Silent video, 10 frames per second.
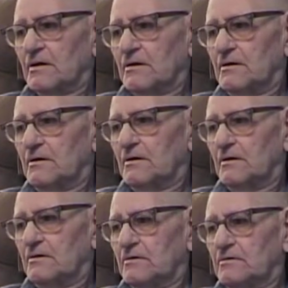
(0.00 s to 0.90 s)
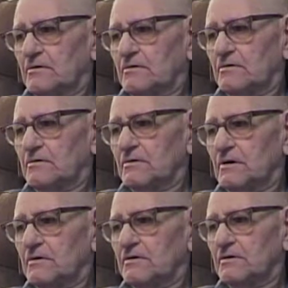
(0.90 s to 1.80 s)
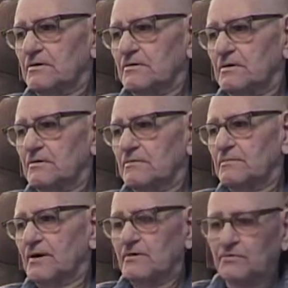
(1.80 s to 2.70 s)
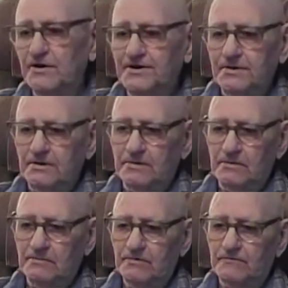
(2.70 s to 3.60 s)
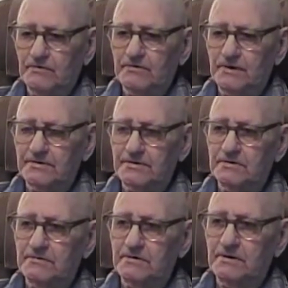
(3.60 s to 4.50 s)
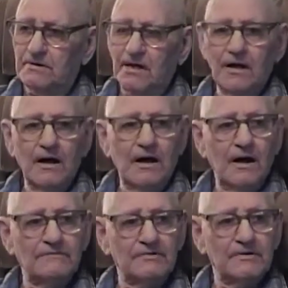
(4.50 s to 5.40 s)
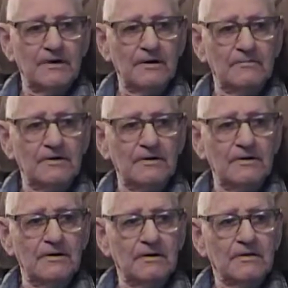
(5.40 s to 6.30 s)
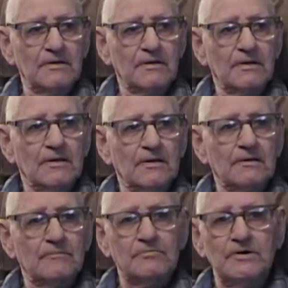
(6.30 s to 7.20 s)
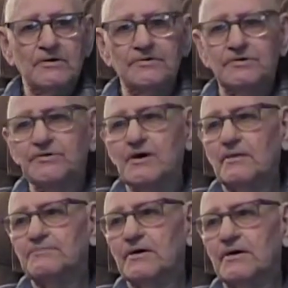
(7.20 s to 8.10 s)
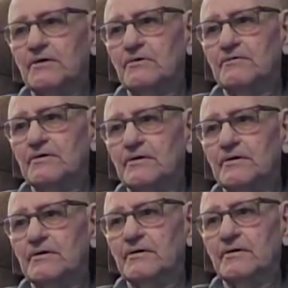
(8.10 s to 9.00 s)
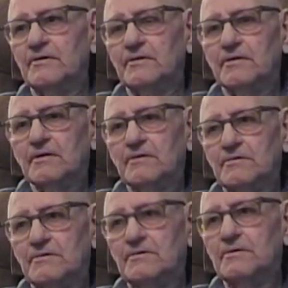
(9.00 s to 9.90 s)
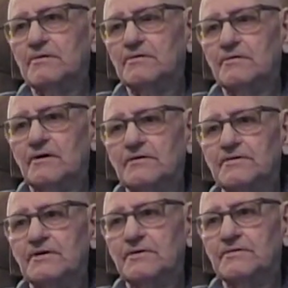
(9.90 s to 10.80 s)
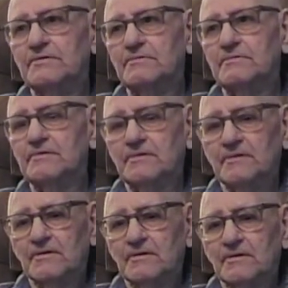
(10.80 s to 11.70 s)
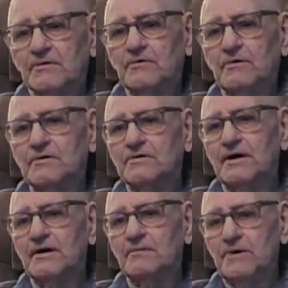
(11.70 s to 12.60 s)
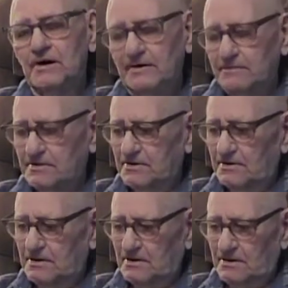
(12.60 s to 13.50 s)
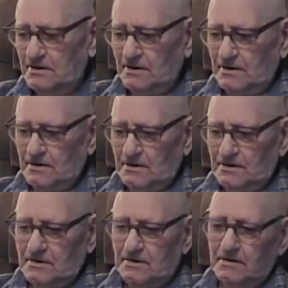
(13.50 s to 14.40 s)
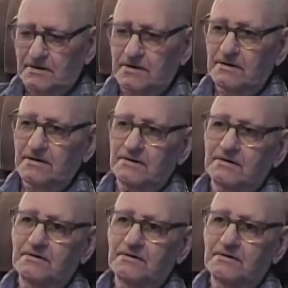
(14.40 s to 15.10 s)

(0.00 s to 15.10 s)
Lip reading: I don't know, it was I think they said it was about a week before that. I forget how many planes the Japs had over there trying to take the Guadalcanal back, but they didn't get it.